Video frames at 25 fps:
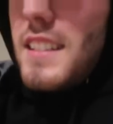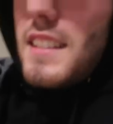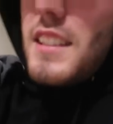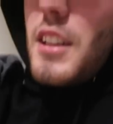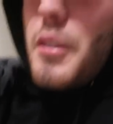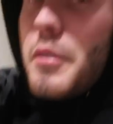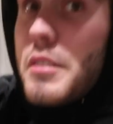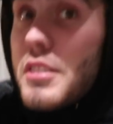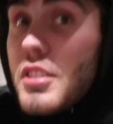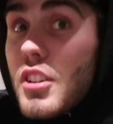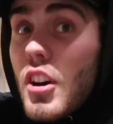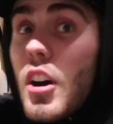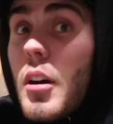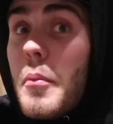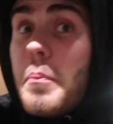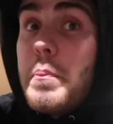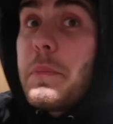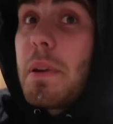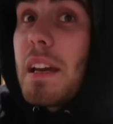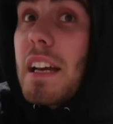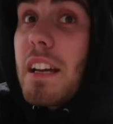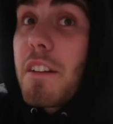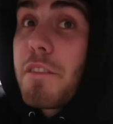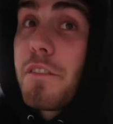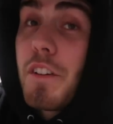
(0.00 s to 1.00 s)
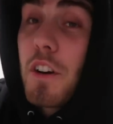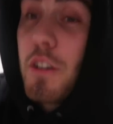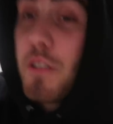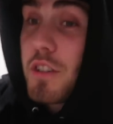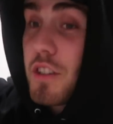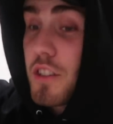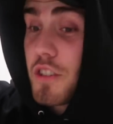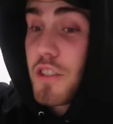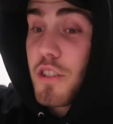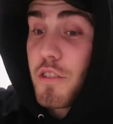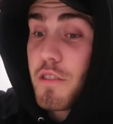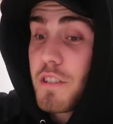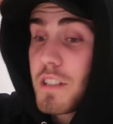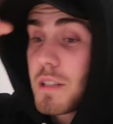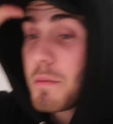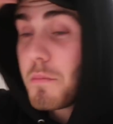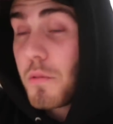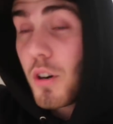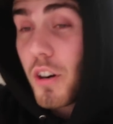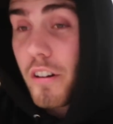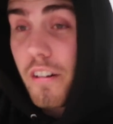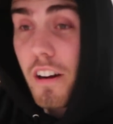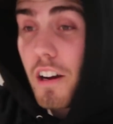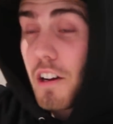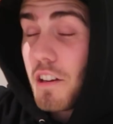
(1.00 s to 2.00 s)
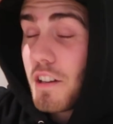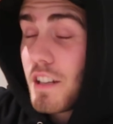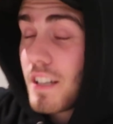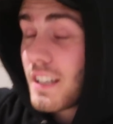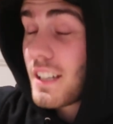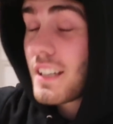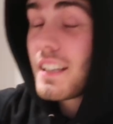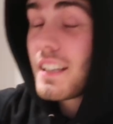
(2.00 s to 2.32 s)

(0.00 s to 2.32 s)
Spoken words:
Zoe's got a big photo shoot tomorrow.